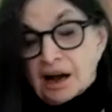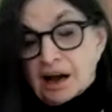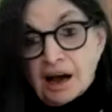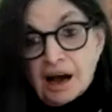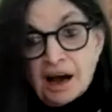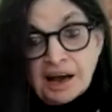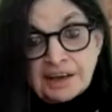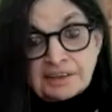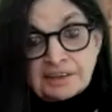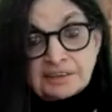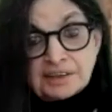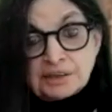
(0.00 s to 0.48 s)

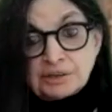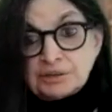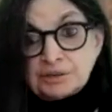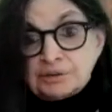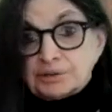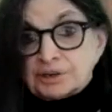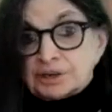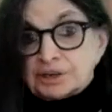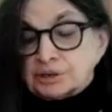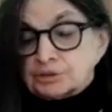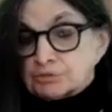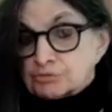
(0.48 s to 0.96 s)
Either you
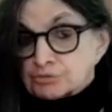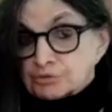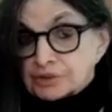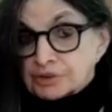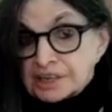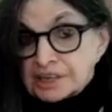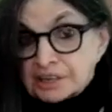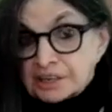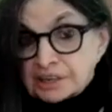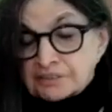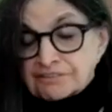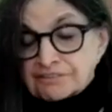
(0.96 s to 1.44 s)
can
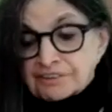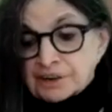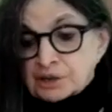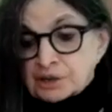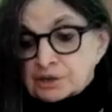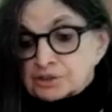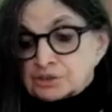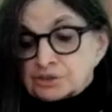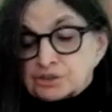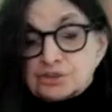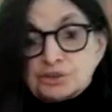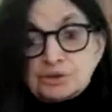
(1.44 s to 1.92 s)
read it
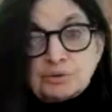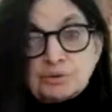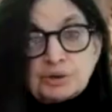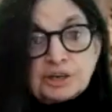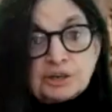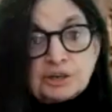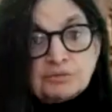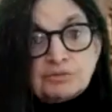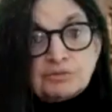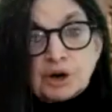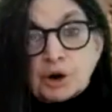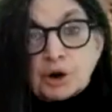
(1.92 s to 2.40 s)
first, you
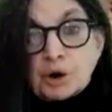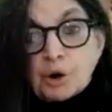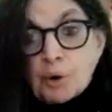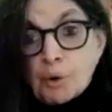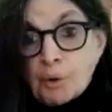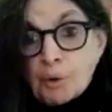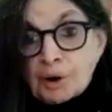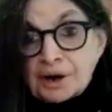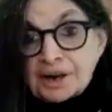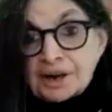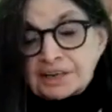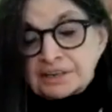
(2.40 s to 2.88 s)
can
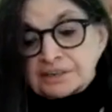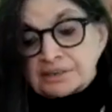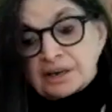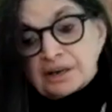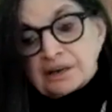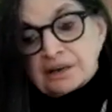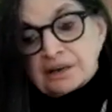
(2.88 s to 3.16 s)
record it,